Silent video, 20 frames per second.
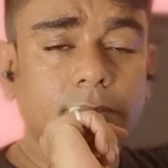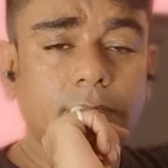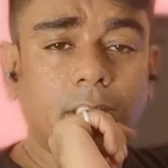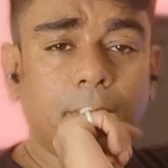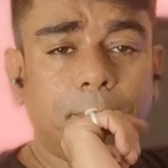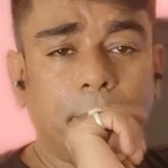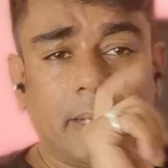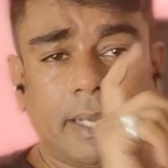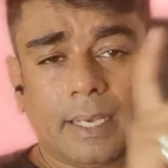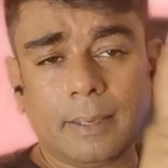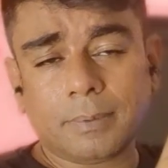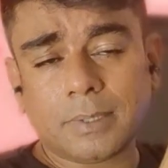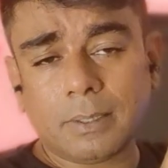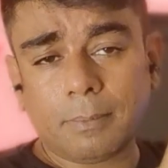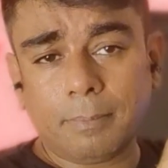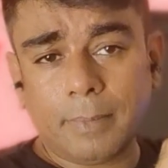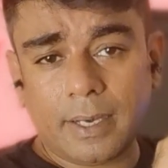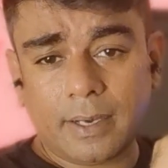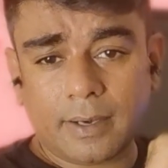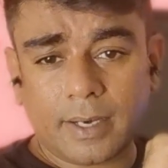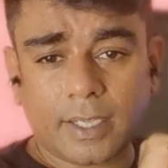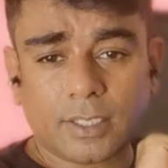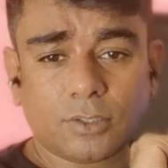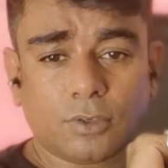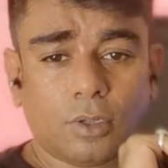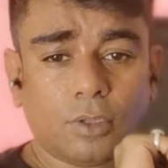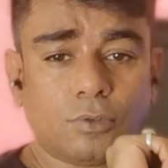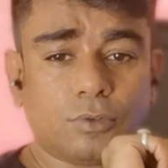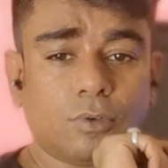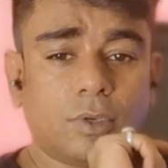picked up some metrics
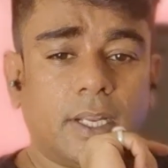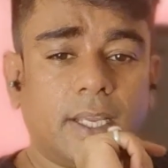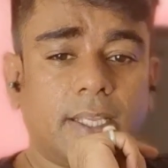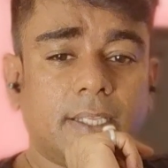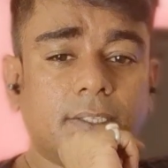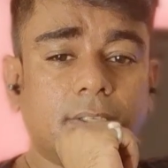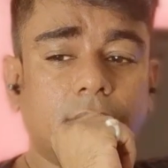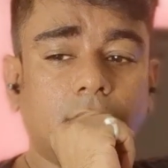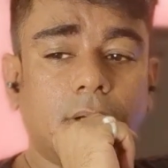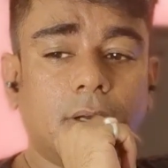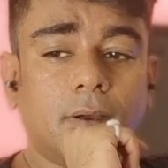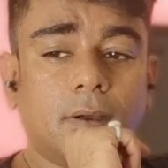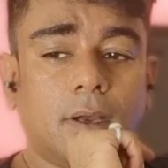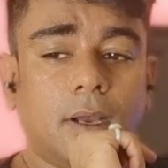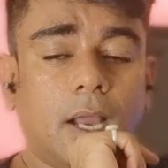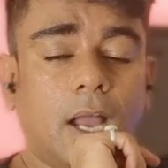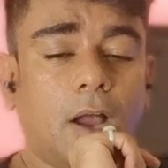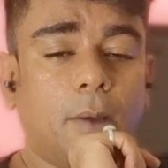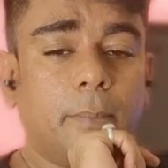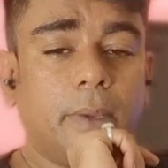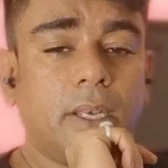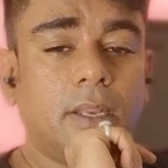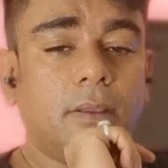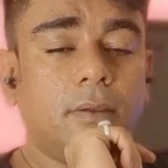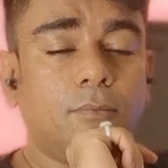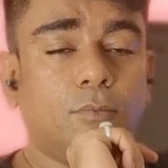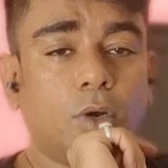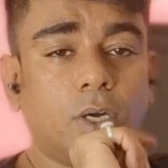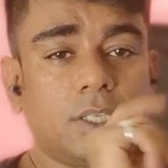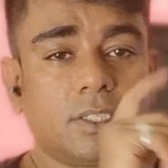also,
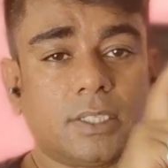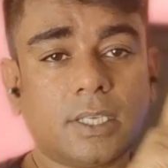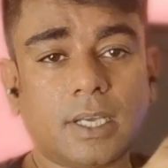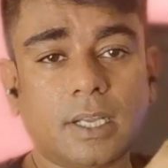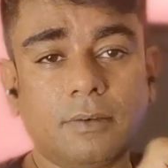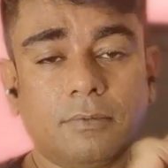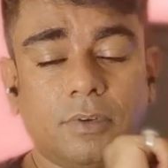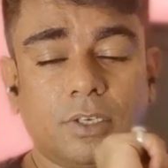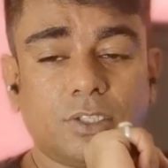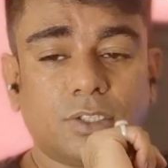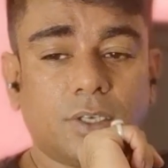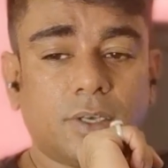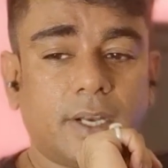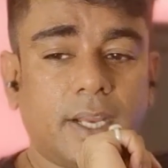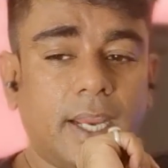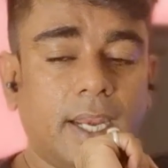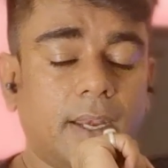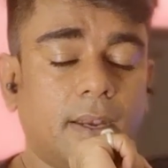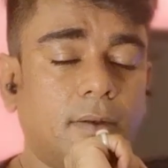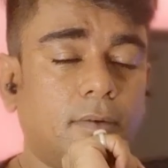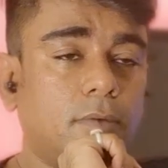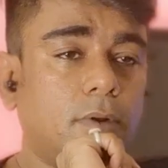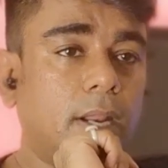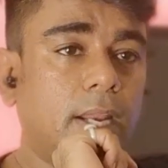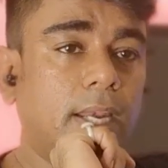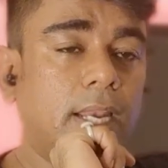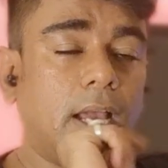what is the conversion rate, right?